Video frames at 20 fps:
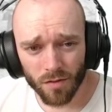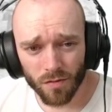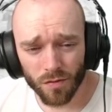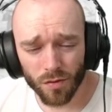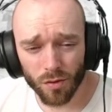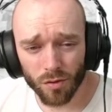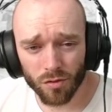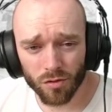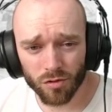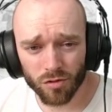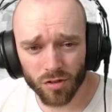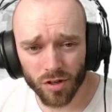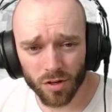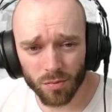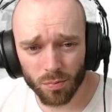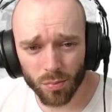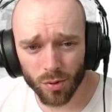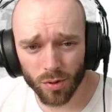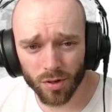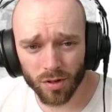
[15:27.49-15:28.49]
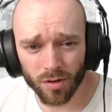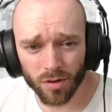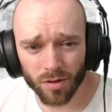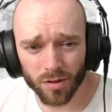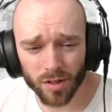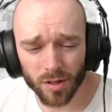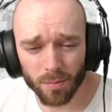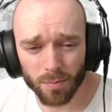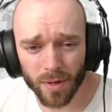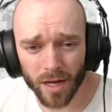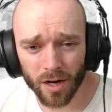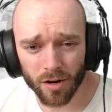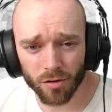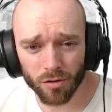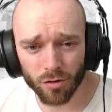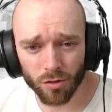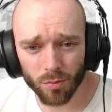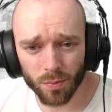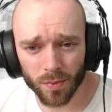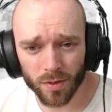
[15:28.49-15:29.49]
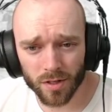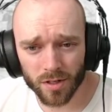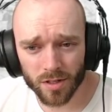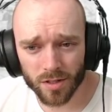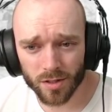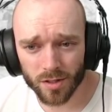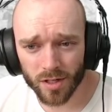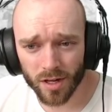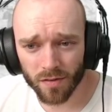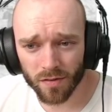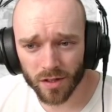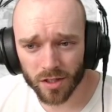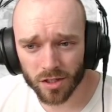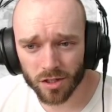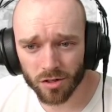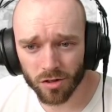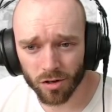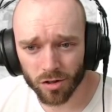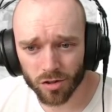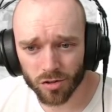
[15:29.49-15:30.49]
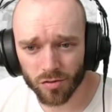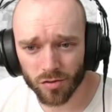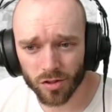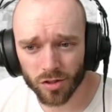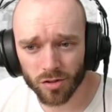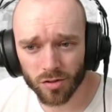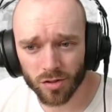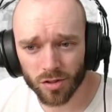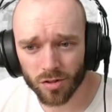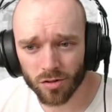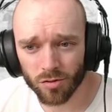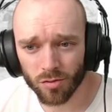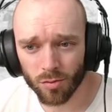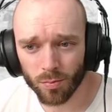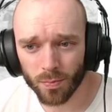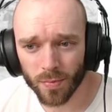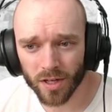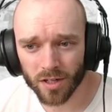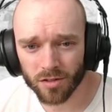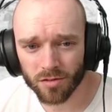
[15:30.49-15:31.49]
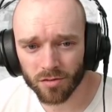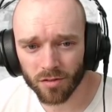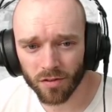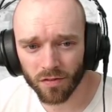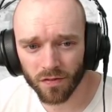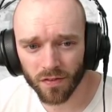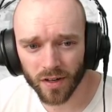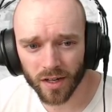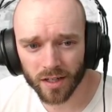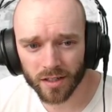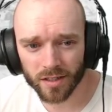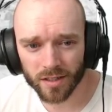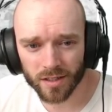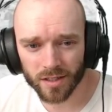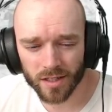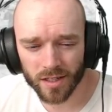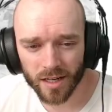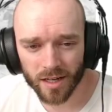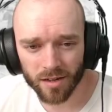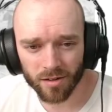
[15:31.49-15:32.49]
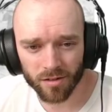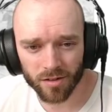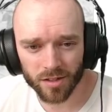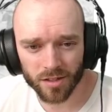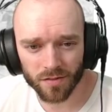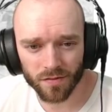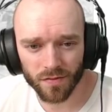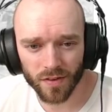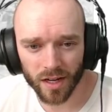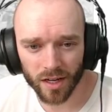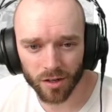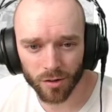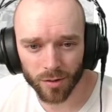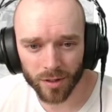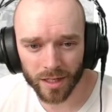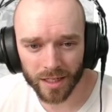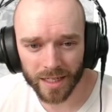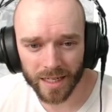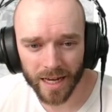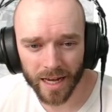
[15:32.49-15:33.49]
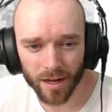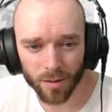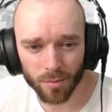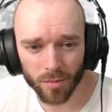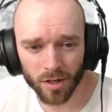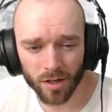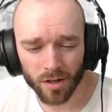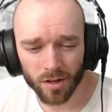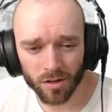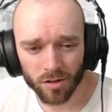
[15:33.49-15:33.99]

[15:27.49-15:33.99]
Forward retreat point on the battle group is having its cost reduced to better reflect its current value in game.